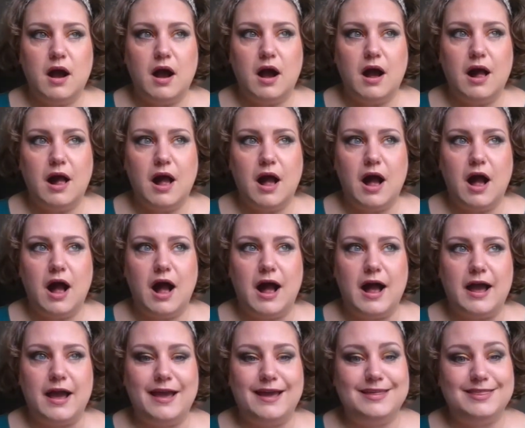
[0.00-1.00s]

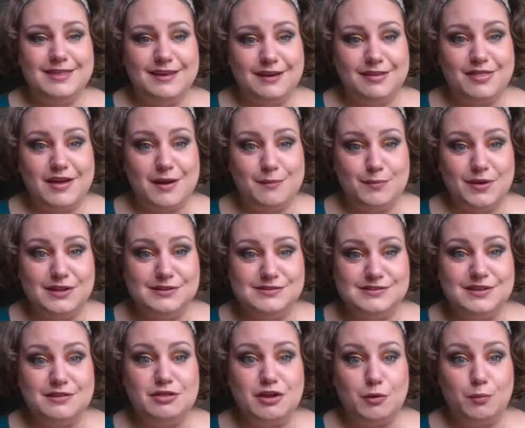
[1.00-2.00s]
I think that means that they're
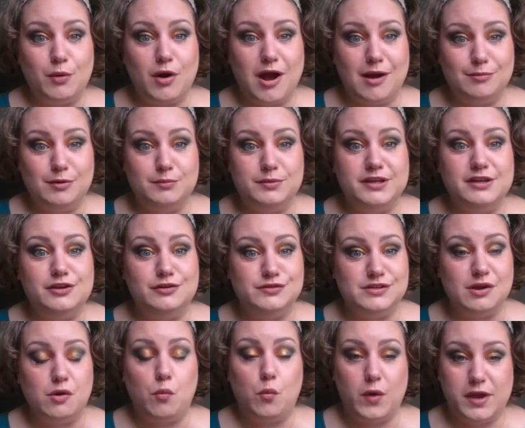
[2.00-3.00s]
probably using
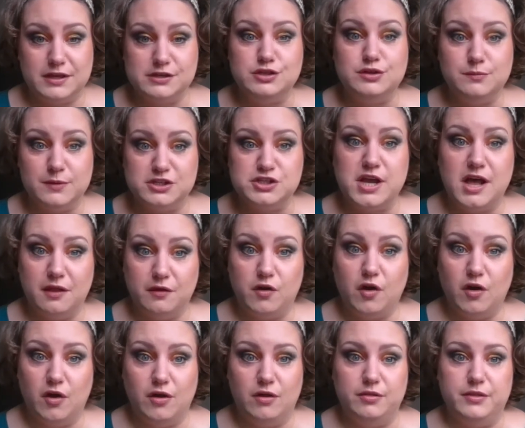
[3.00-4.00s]
way too much alcohol.
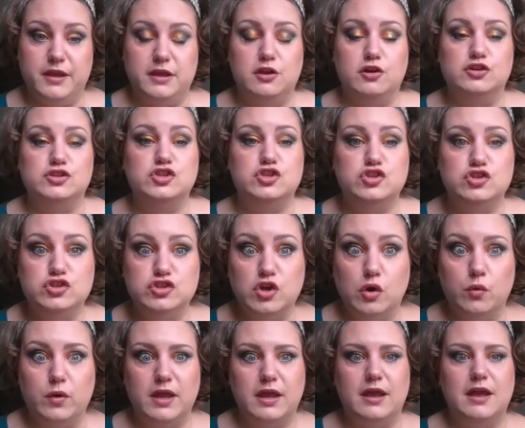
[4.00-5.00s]
Like, you're soaking
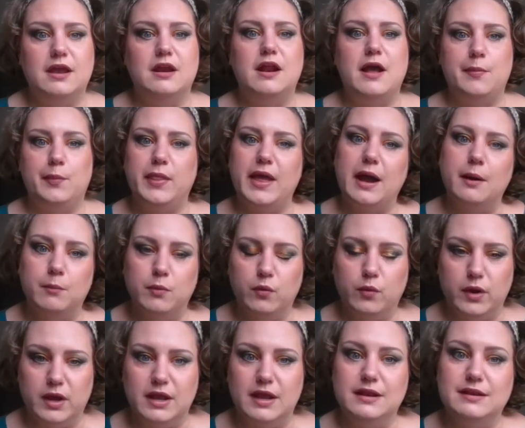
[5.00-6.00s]
it at that point.
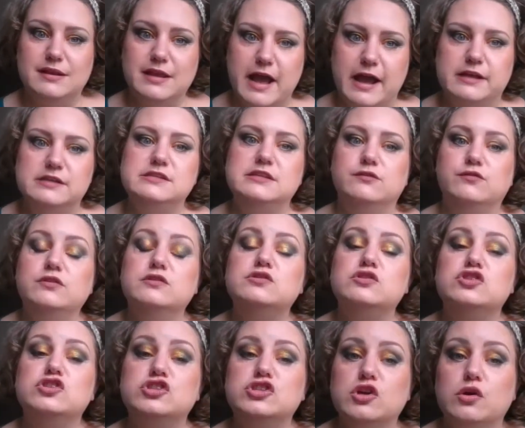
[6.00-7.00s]
And yes, if you
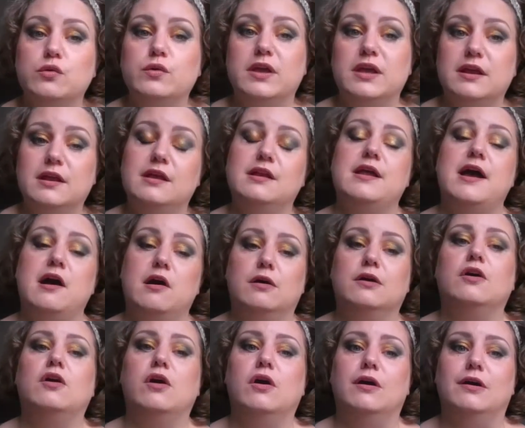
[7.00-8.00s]
soak it in
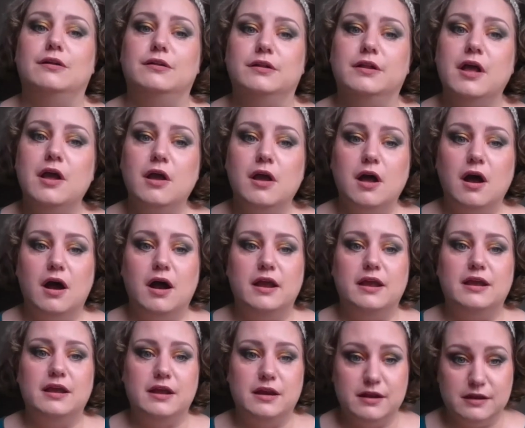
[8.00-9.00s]
alcohol, it
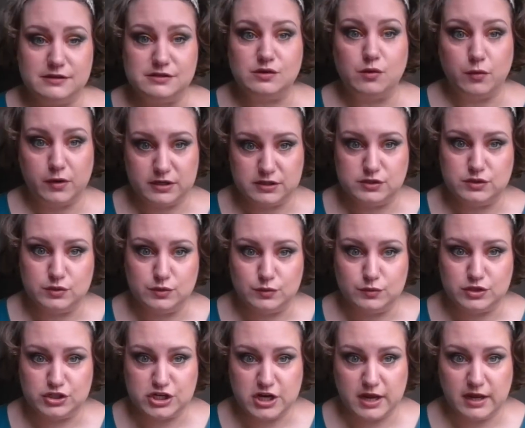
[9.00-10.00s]
is going to
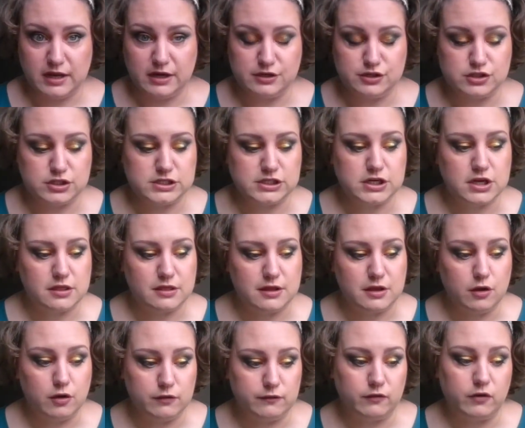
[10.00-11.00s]
change the
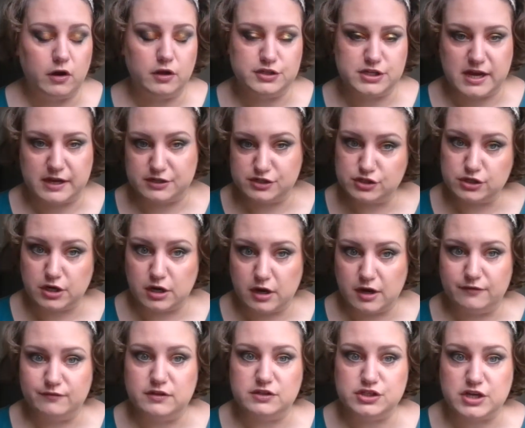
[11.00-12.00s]
overall texture of the
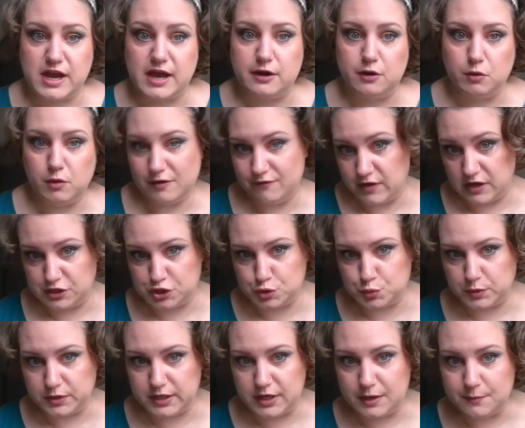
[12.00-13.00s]
shadow
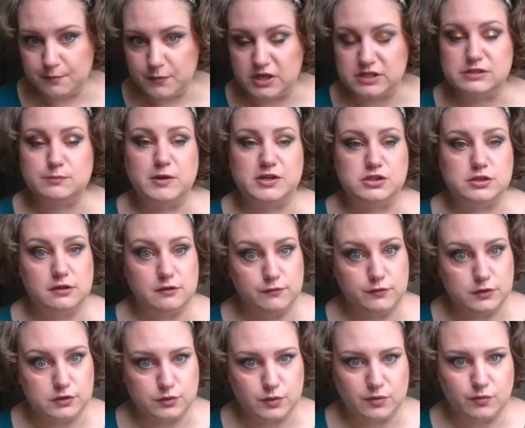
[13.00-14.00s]
eventually, especially if you do it
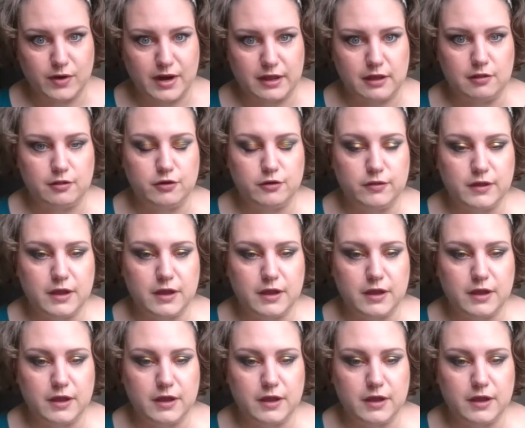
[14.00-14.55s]
regularly.